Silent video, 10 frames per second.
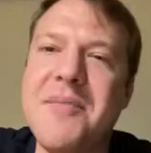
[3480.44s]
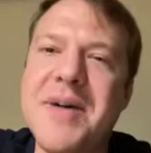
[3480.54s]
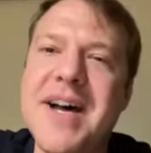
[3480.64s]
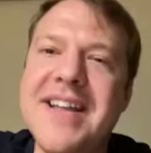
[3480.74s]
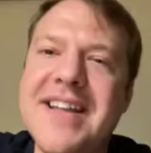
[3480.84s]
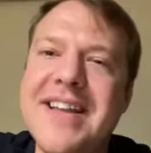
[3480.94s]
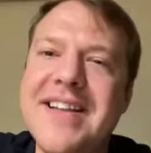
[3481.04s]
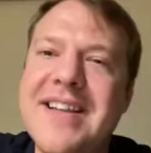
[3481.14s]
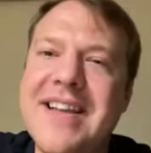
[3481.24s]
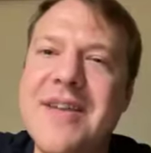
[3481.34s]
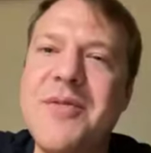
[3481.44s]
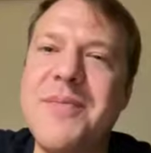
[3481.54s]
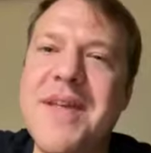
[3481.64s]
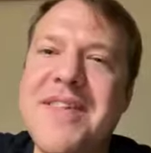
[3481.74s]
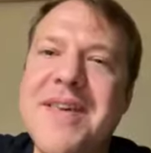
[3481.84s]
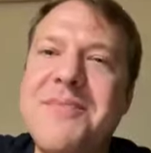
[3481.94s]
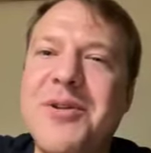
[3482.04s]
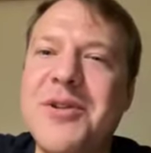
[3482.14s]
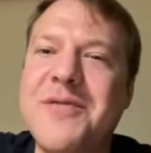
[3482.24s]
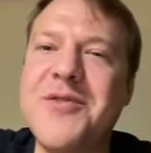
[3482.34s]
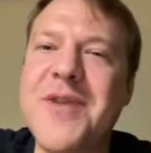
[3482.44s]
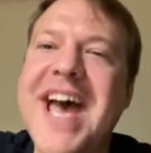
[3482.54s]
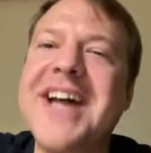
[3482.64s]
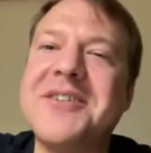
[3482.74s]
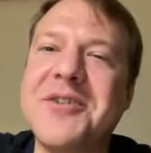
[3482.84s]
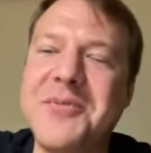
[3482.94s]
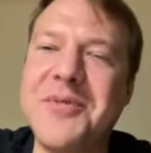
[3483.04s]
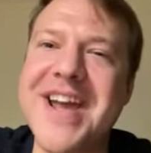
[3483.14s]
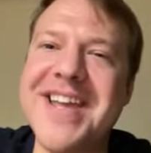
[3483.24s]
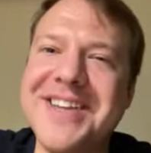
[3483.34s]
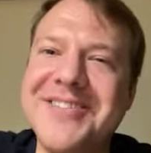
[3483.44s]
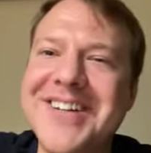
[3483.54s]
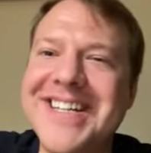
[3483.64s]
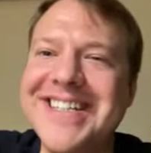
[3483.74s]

But it would be simple if you had no brain, right?